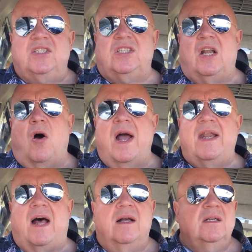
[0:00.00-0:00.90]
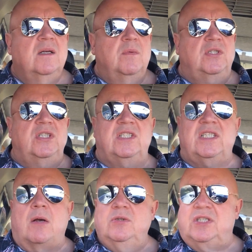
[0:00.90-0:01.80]
a slider, which is
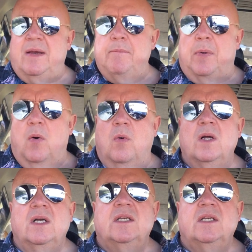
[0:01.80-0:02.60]
so simple,